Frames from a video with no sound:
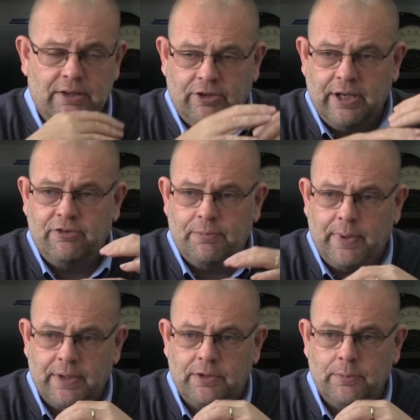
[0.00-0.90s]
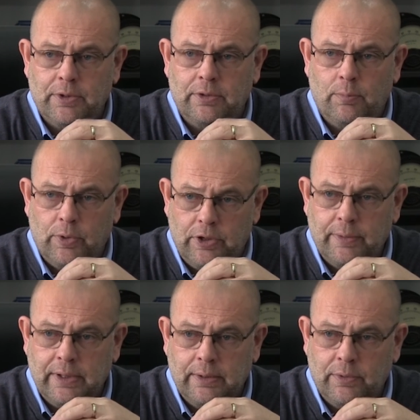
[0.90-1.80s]
education path that we're
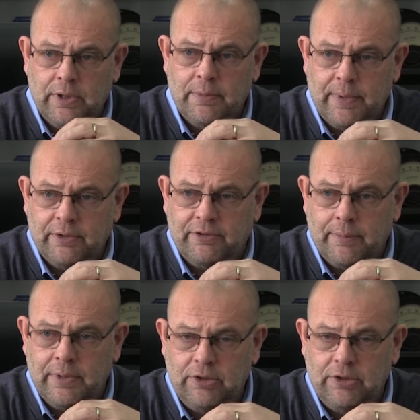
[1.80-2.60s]
doing within the maritime